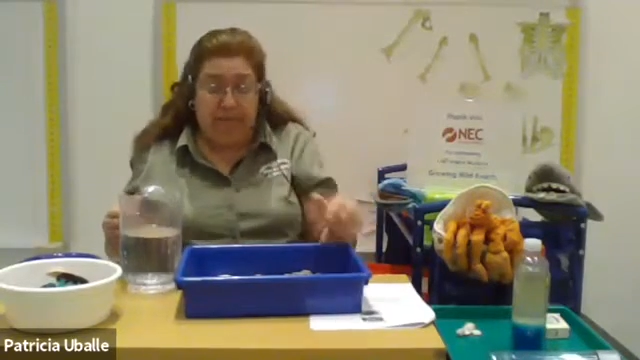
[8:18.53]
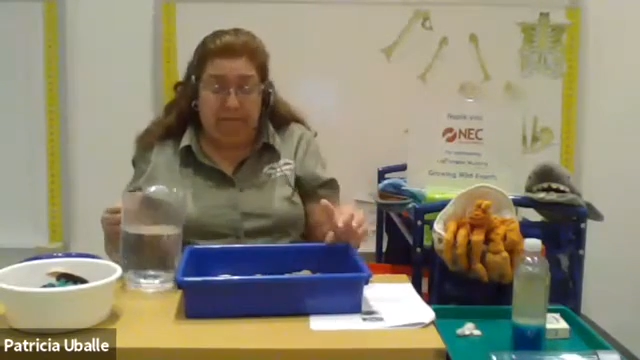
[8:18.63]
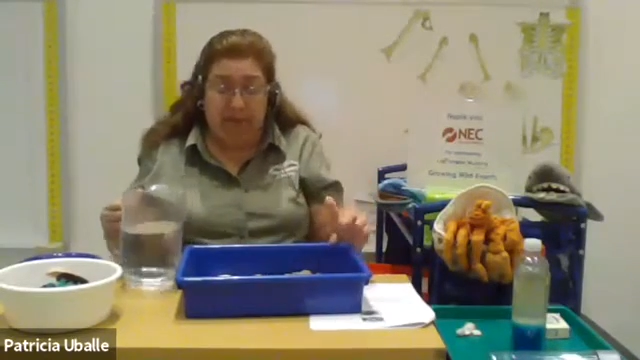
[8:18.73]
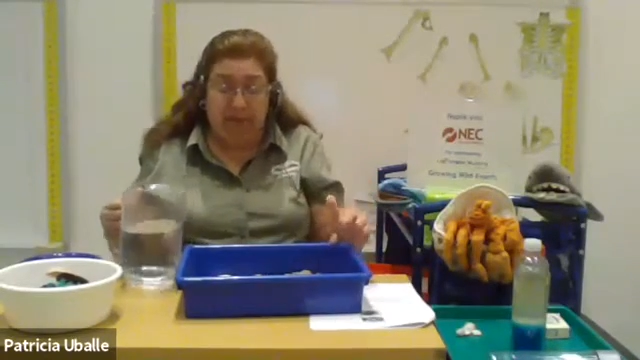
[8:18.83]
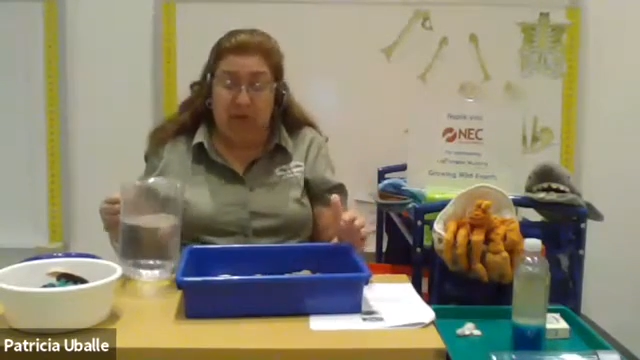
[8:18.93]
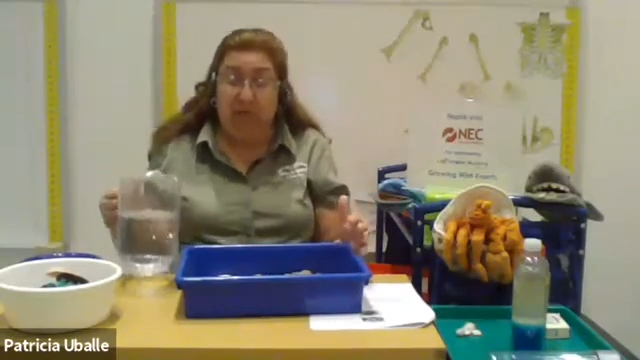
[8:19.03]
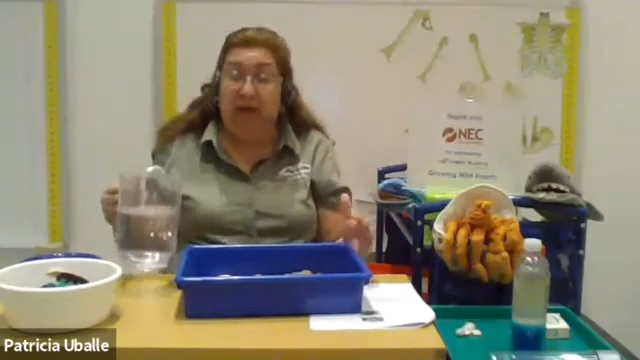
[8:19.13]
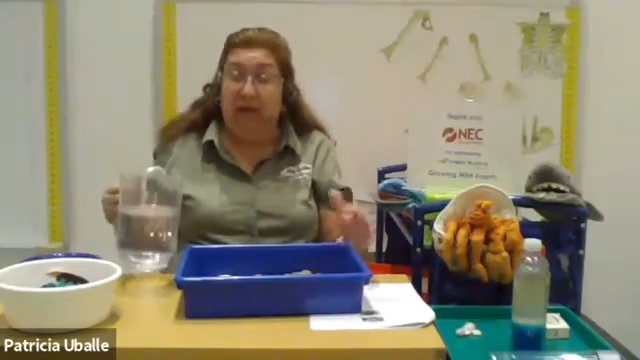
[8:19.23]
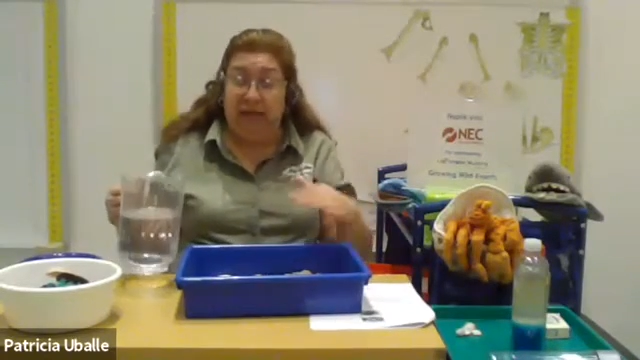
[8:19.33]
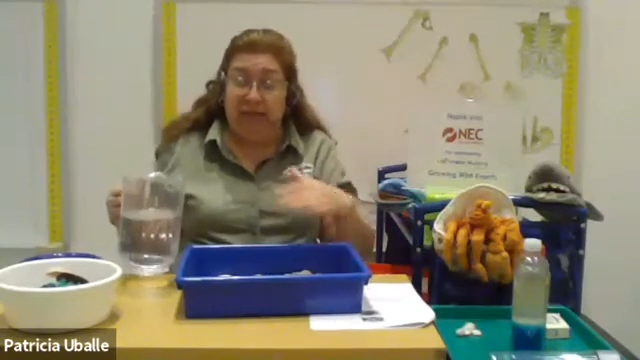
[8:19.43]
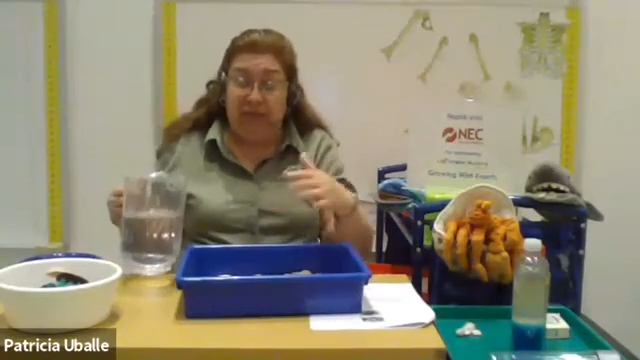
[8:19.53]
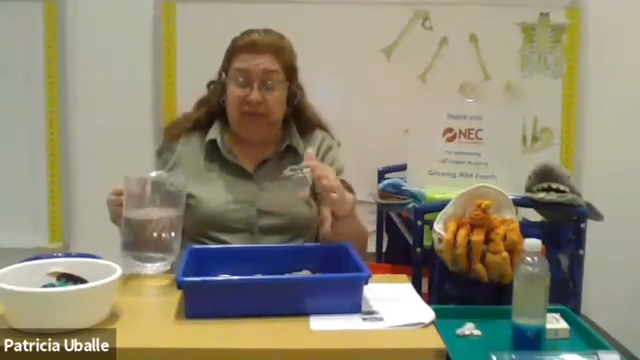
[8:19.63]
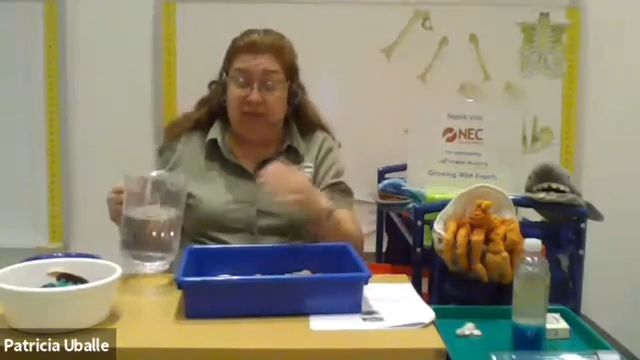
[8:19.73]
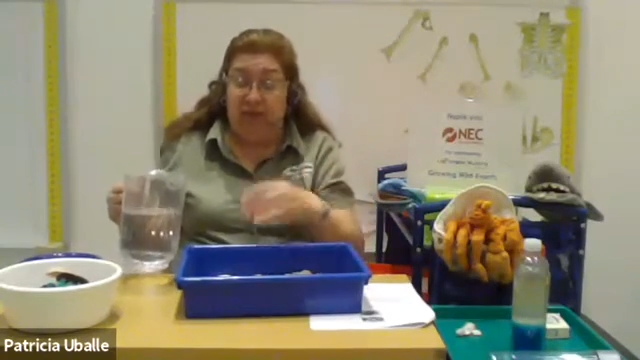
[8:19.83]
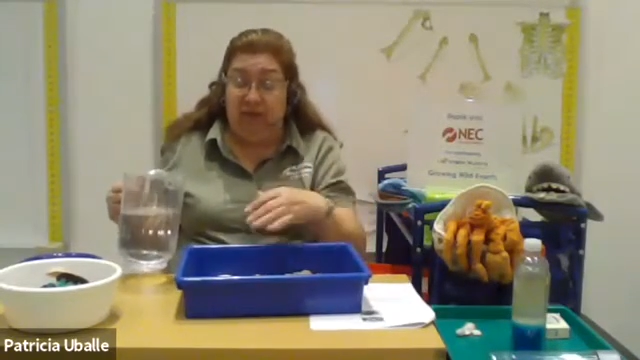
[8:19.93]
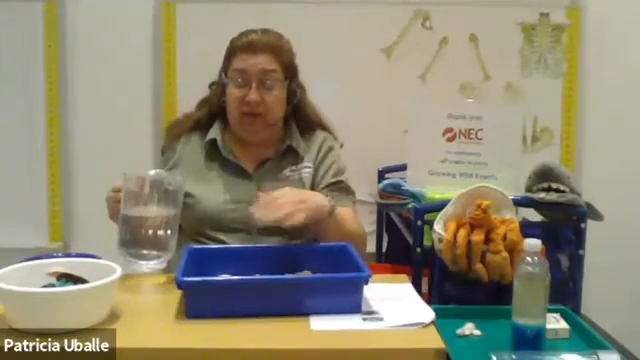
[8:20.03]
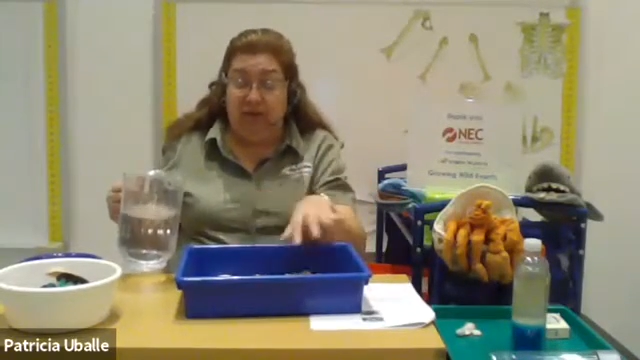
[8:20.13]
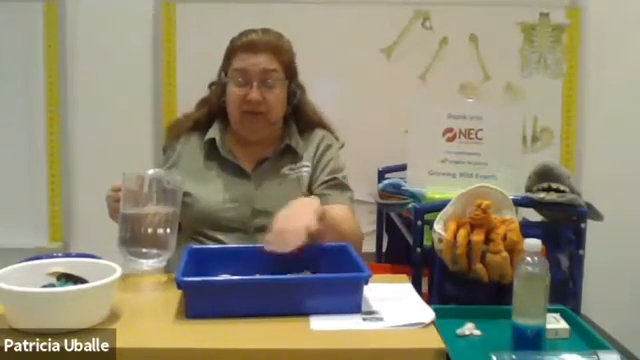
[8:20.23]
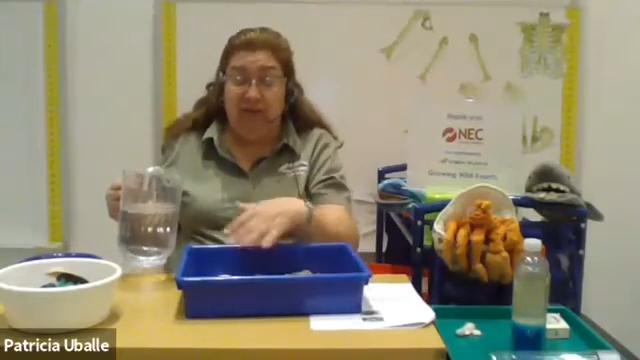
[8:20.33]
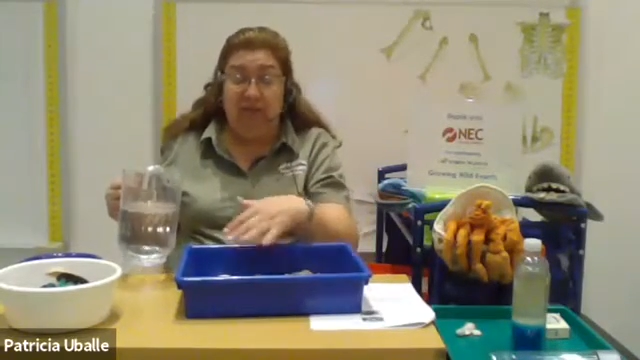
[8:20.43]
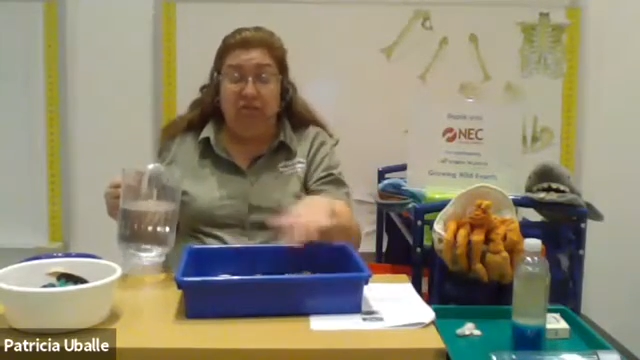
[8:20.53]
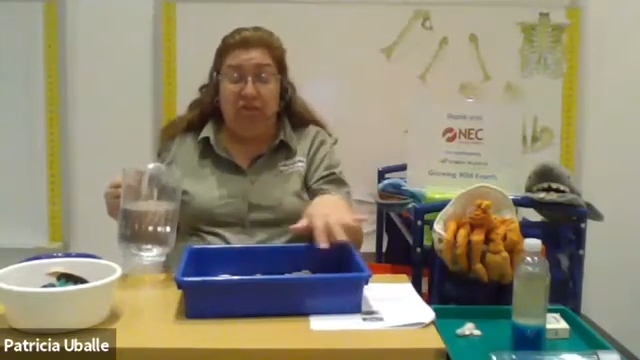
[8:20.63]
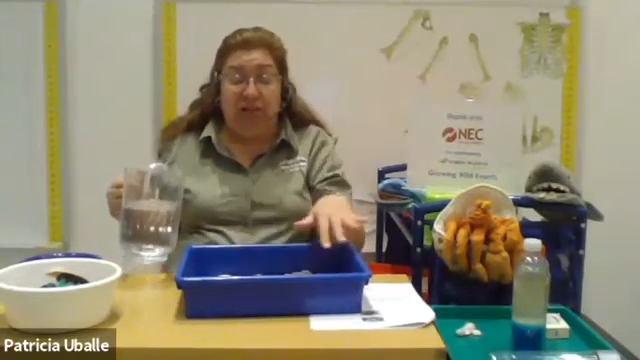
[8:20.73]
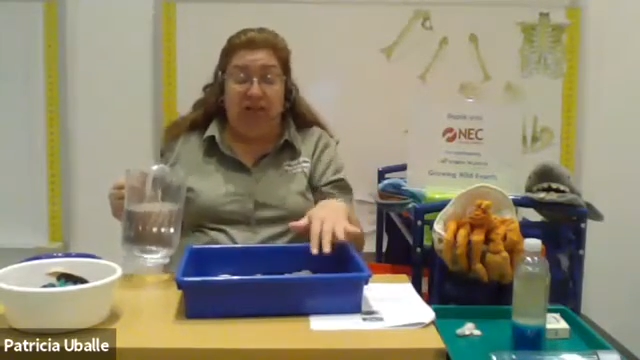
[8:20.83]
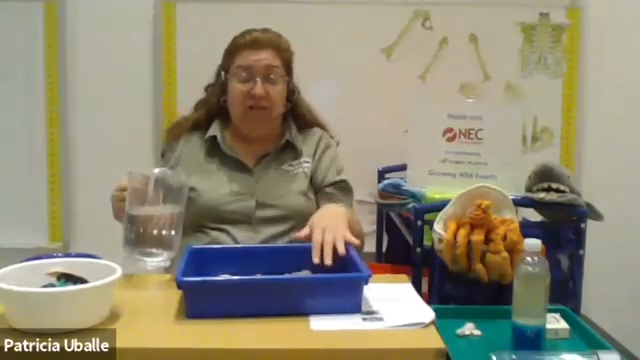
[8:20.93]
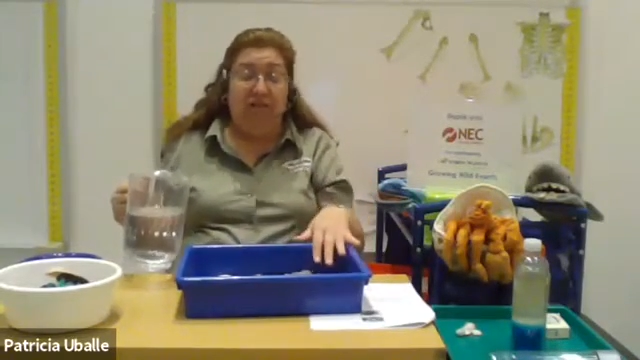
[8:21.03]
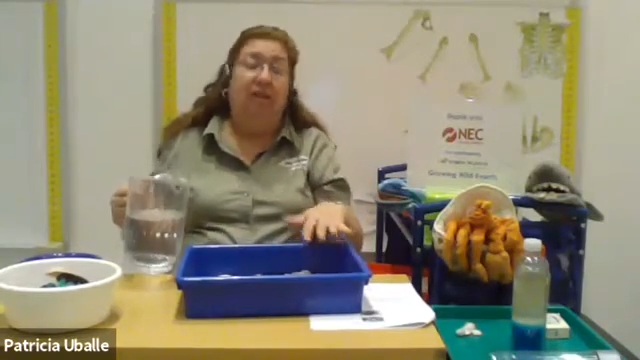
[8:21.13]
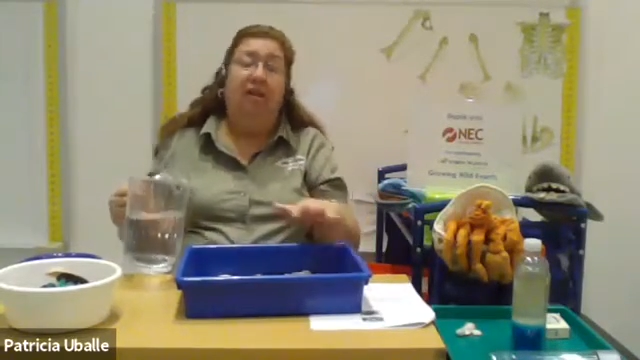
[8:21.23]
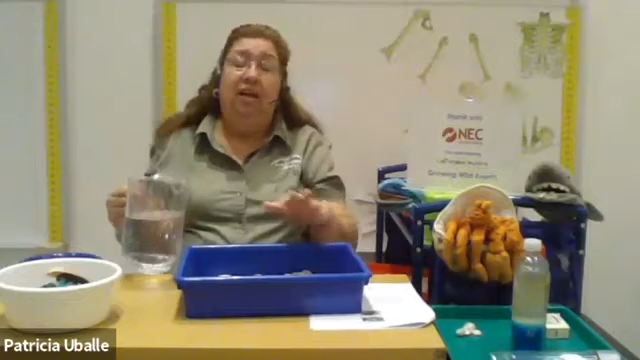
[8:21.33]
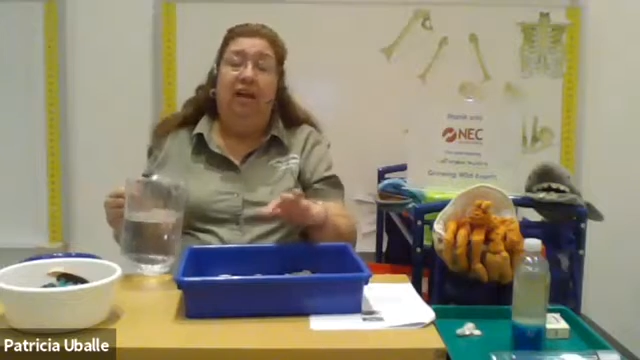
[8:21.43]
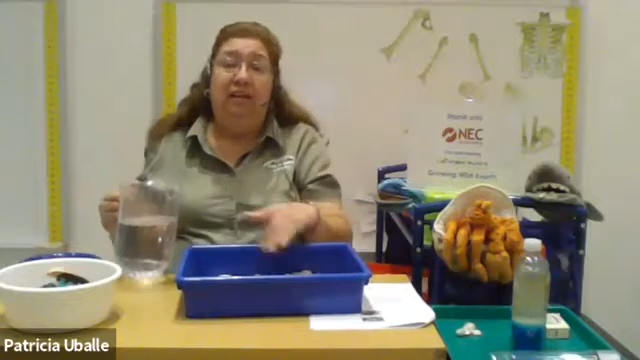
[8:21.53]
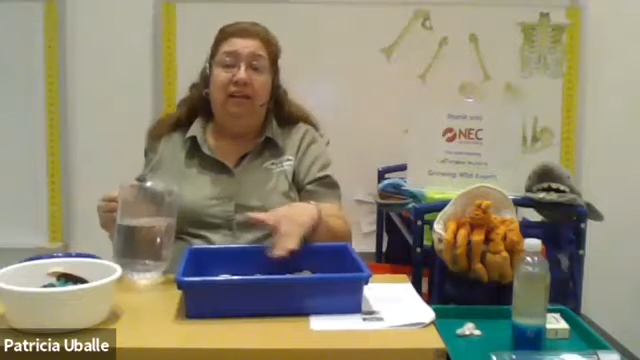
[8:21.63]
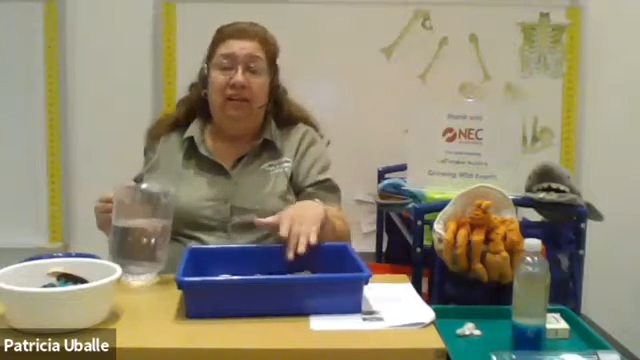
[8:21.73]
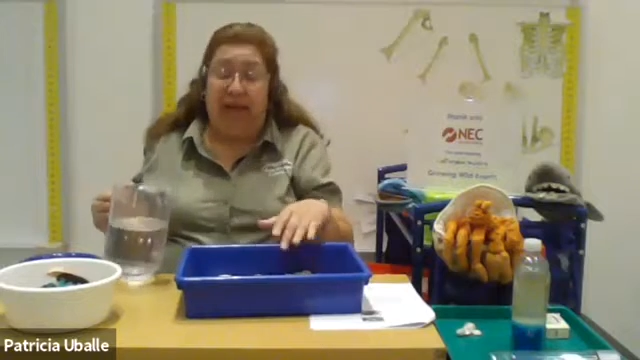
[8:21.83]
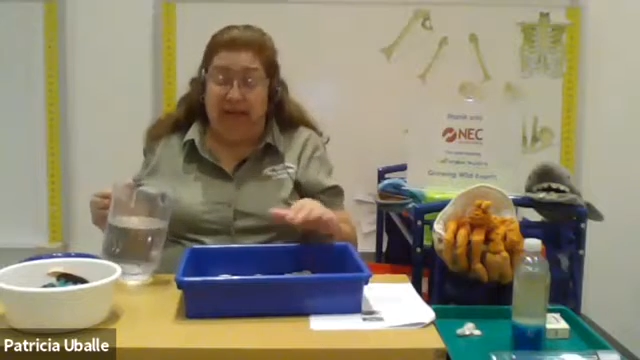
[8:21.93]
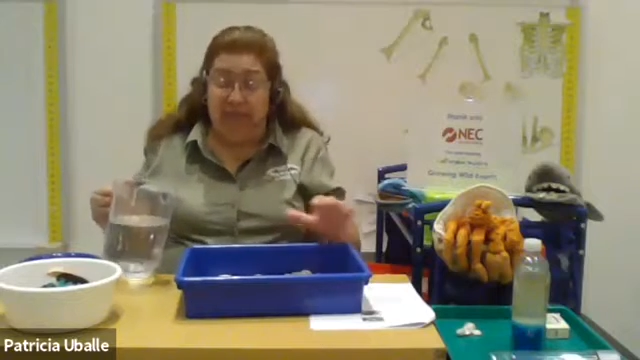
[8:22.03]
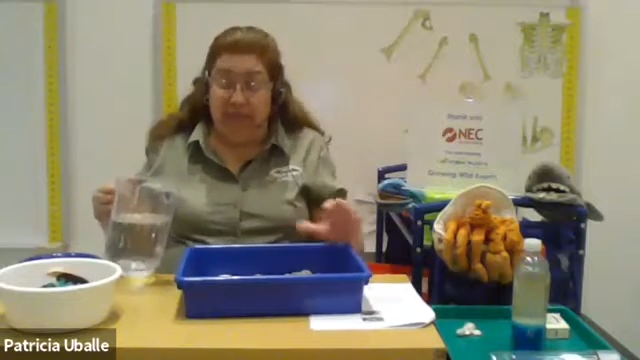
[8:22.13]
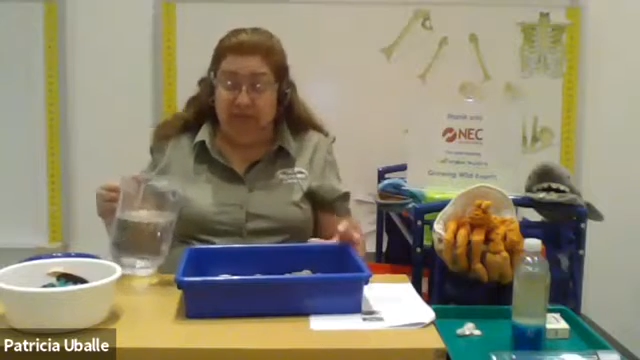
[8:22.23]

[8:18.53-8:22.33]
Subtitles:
low tide, so we saw all these little shells, little animals.